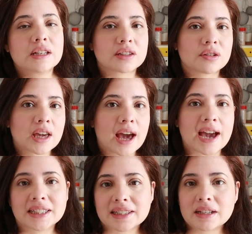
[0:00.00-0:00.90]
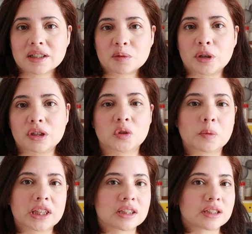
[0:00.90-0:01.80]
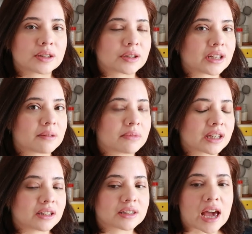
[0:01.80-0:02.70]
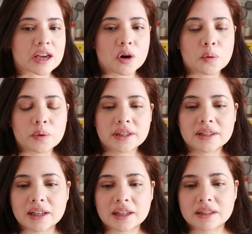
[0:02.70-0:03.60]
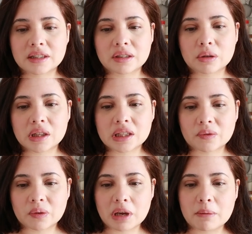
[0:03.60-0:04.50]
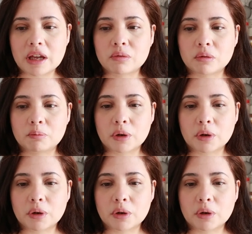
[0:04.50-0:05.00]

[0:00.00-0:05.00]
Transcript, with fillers: So yeah, I decided to bring you to my kitchen today because I always like just do these from my bedroom.